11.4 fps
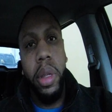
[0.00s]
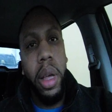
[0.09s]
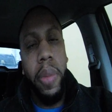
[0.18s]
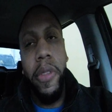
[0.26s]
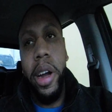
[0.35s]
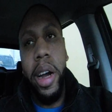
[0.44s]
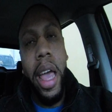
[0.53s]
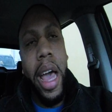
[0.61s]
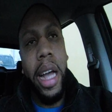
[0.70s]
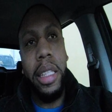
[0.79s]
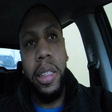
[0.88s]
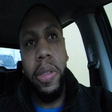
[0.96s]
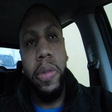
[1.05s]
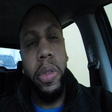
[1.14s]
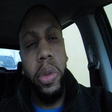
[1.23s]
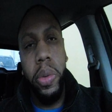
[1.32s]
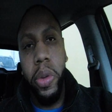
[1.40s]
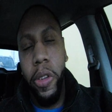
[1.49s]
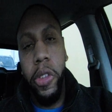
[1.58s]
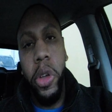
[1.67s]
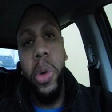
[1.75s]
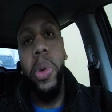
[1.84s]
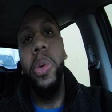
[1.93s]
I'm very active. If
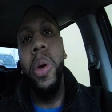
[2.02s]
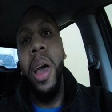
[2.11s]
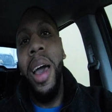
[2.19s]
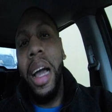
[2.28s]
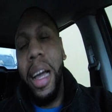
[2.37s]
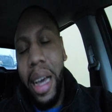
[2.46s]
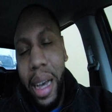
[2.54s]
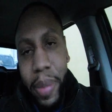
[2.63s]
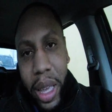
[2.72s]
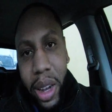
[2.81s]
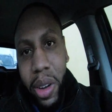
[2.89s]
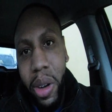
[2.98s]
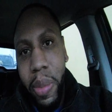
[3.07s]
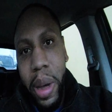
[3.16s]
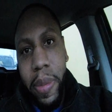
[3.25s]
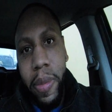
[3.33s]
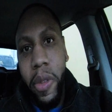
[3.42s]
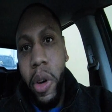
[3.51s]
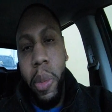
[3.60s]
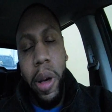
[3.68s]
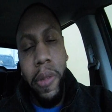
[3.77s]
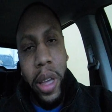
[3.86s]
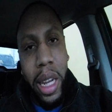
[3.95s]
you comment on
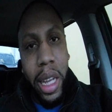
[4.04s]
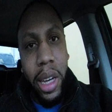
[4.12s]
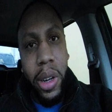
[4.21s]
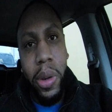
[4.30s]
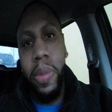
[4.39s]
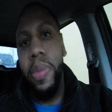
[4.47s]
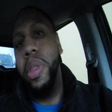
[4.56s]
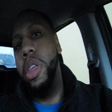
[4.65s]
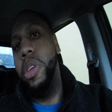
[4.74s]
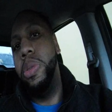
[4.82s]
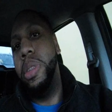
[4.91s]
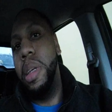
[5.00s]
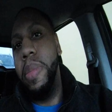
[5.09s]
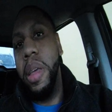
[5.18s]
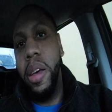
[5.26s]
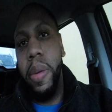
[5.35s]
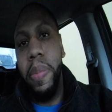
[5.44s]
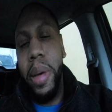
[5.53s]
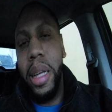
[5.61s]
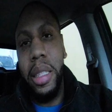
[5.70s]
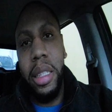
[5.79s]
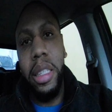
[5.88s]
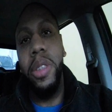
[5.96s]
my video, you send me a
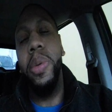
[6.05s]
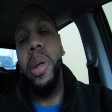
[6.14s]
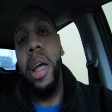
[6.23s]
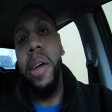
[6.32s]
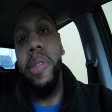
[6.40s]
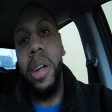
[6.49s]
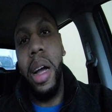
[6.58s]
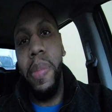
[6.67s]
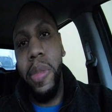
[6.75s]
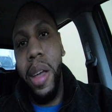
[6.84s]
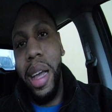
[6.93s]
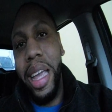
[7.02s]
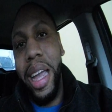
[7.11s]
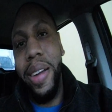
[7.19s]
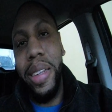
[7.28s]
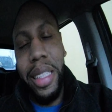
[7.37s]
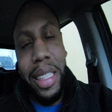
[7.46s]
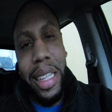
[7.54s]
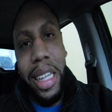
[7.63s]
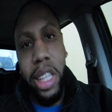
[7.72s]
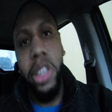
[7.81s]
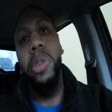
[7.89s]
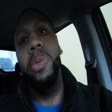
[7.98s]
message, whatever, I'm
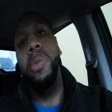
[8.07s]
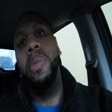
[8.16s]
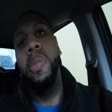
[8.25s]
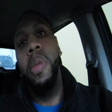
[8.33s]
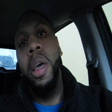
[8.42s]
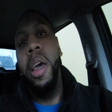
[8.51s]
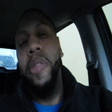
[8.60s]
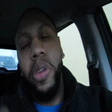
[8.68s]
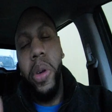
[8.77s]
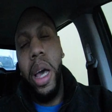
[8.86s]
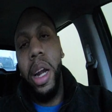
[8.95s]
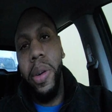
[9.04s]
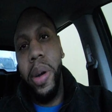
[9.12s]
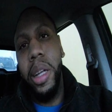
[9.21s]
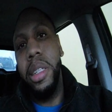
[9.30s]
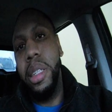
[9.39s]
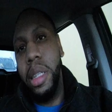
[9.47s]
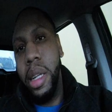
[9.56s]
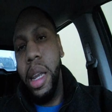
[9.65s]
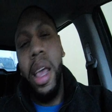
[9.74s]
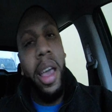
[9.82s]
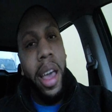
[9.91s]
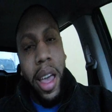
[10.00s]
guaranteeing you. If you got a question,
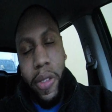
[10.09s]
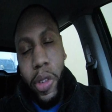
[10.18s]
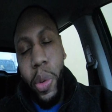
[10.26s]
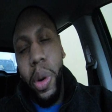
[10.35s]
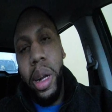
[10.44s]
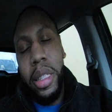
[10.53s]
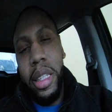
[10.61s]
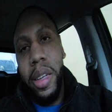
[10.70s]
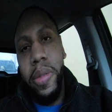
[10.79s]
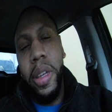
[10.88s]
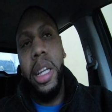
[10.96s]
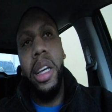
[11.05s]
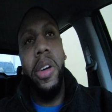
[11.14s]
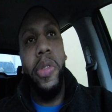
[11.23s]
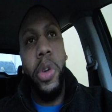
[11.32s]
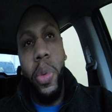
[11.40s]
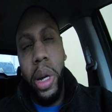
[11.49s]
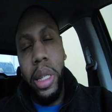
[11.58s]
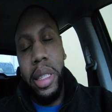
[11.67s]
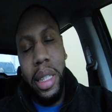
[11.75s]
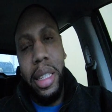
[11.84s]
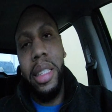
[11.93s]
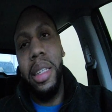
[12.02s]
if you want to see a video, if you want to
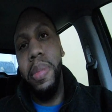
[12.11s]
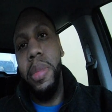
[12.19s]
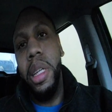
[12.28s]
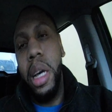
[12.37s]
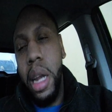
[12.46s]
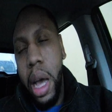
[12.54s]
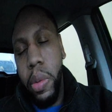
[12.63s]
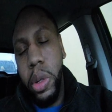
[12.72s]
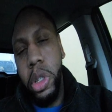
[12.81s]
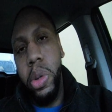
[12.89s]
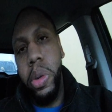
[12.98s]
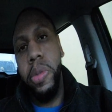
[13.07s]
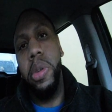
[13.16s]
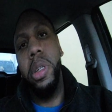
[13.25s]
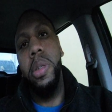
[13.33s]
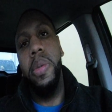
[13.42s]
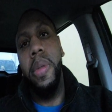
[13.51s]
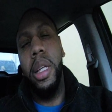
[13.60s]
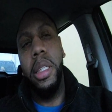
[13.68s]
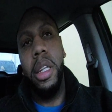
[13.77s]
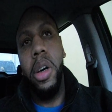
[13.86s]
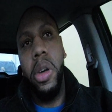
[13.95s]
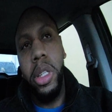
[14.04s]
see something done, I will do it for you. It's
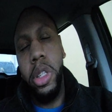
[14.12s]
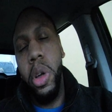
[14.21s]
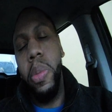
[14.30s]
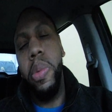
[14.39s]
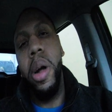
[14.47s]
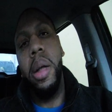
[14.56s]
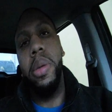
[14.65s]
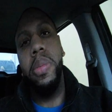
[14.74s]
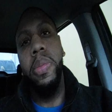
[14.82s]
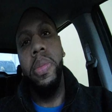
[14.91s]
no problem.